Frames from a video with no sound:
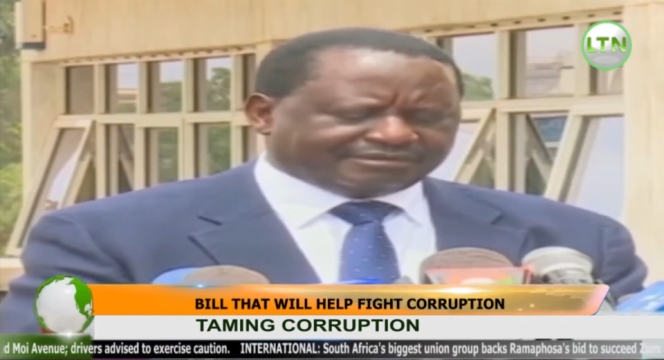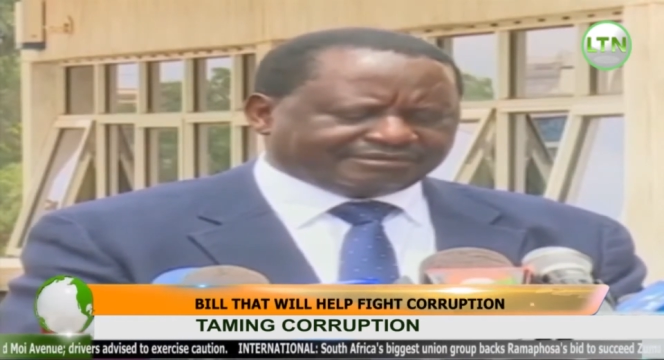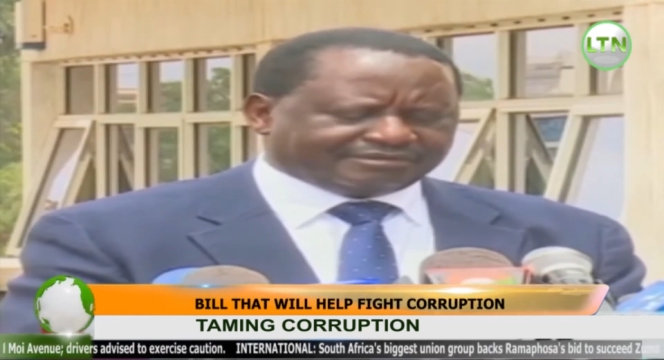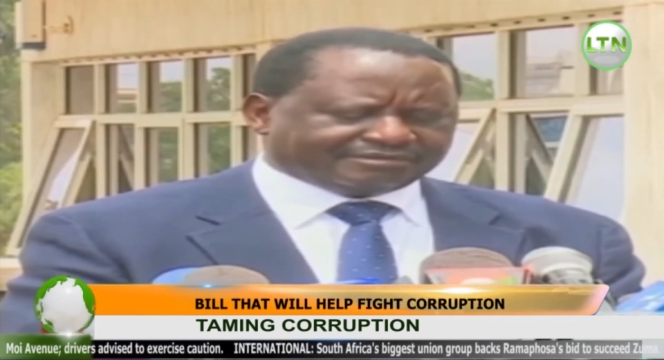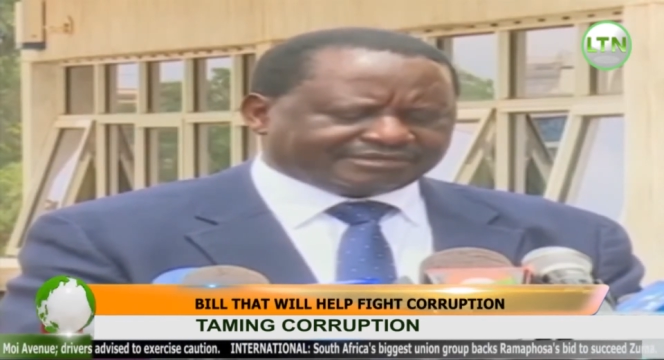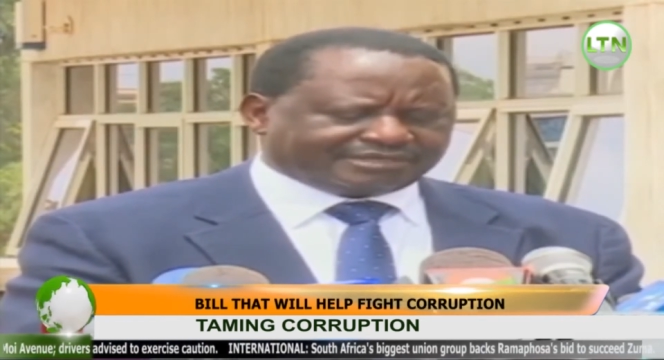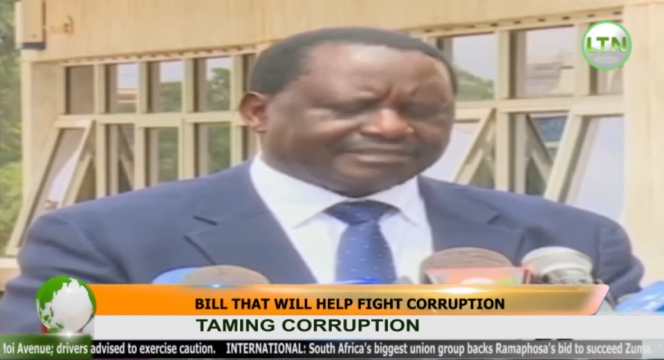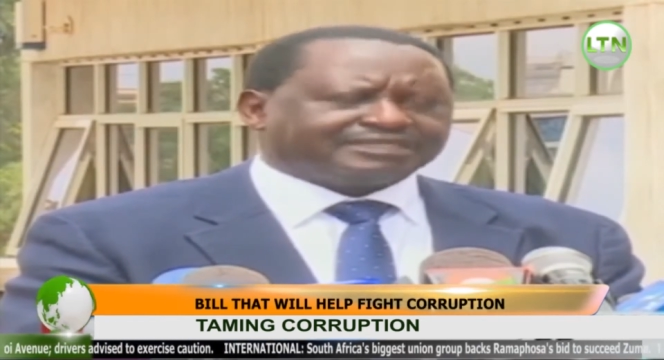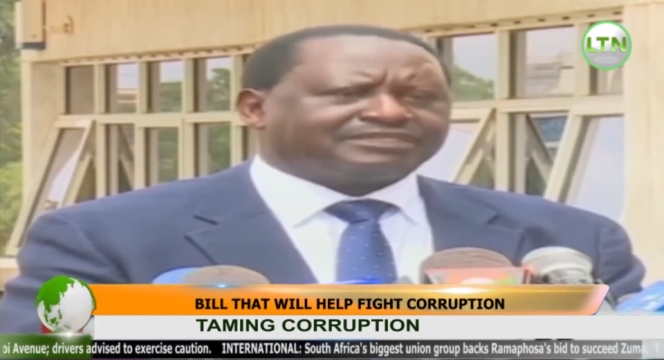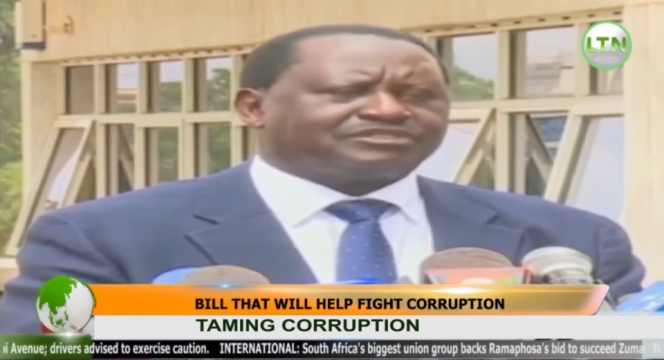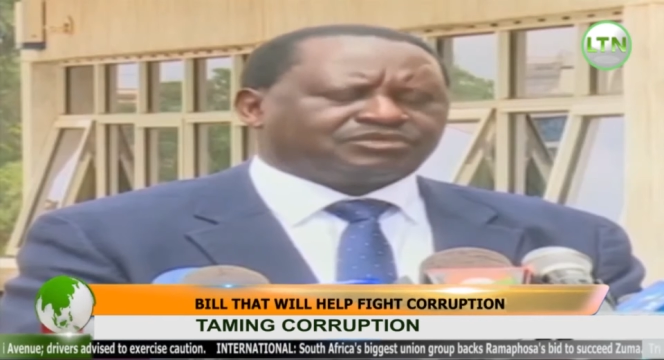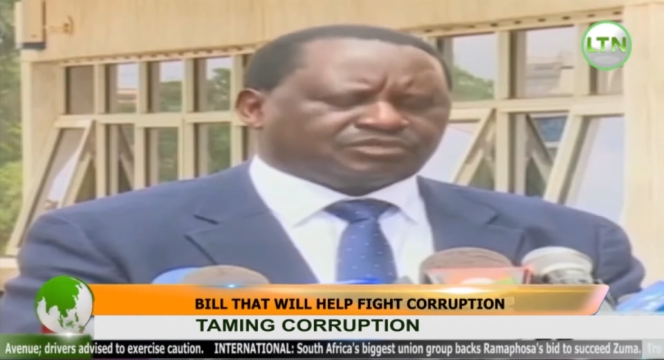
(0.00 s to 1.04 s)
uh,
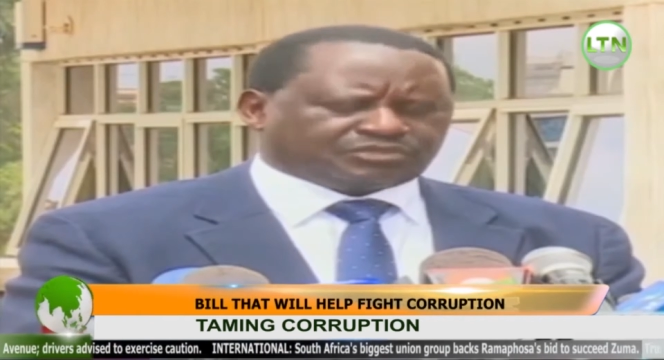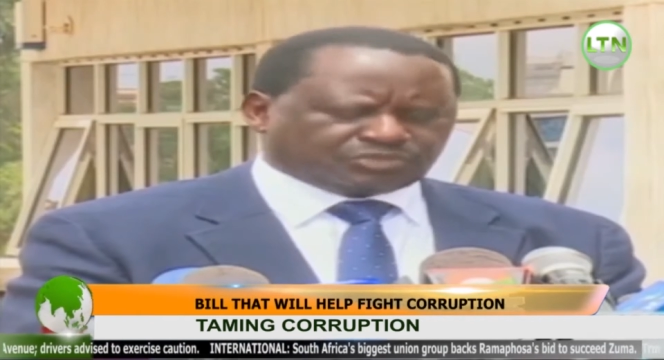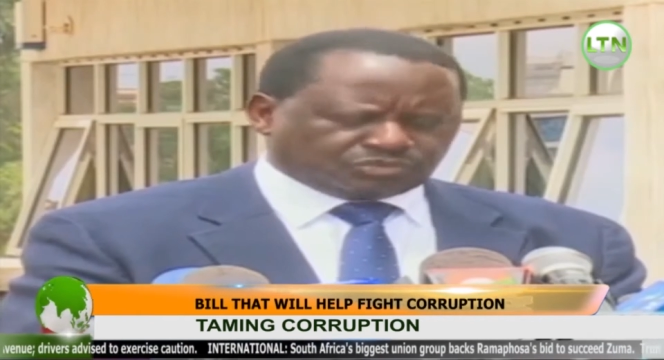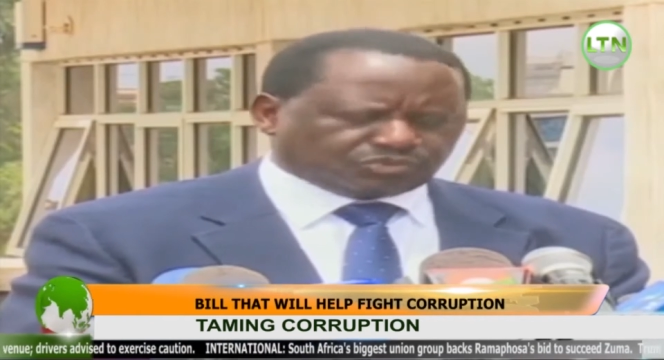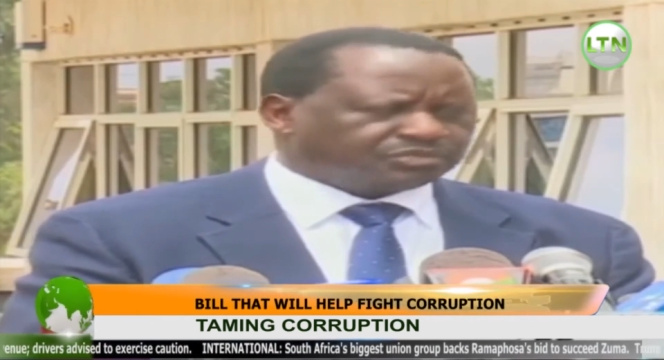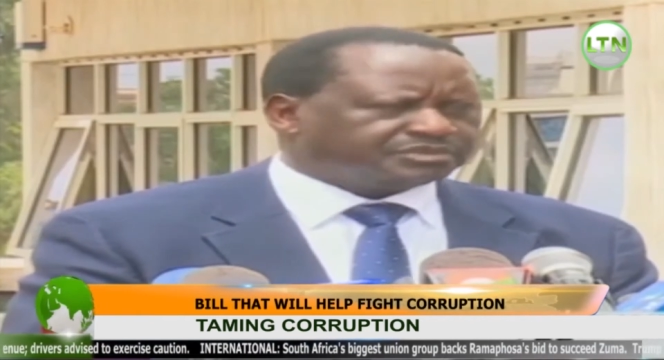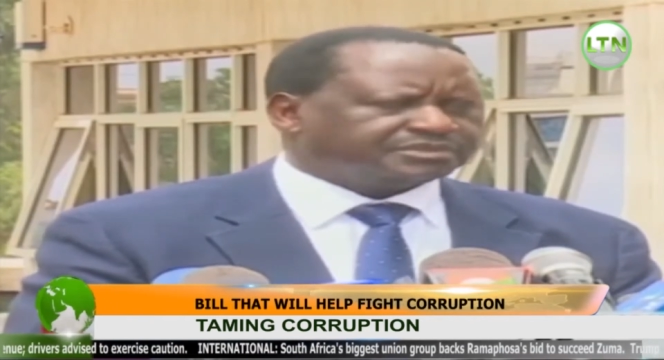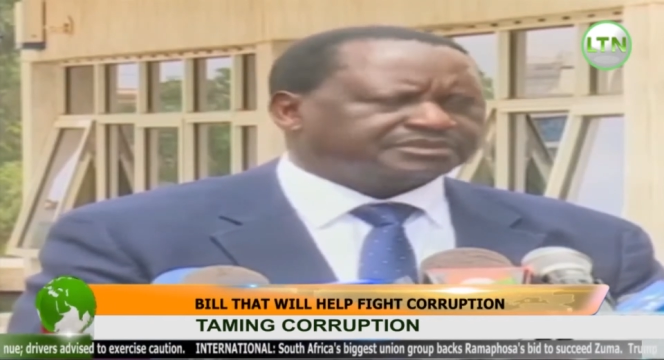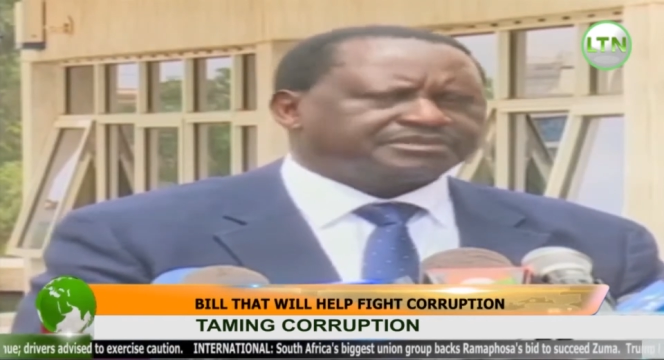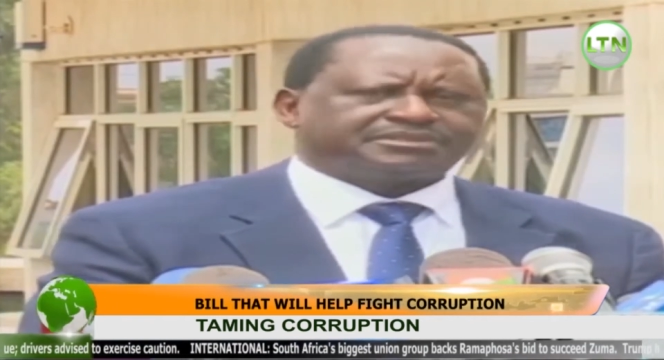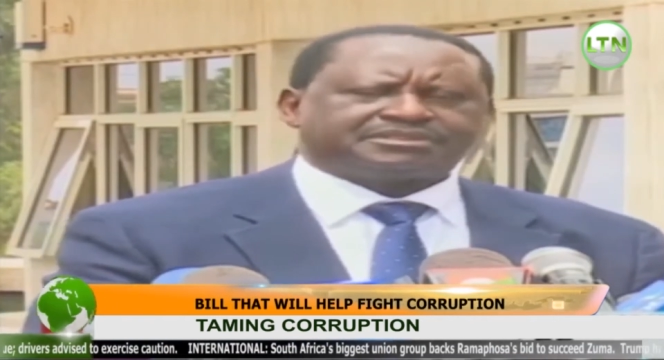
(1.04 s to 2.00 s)
Kenyans go through.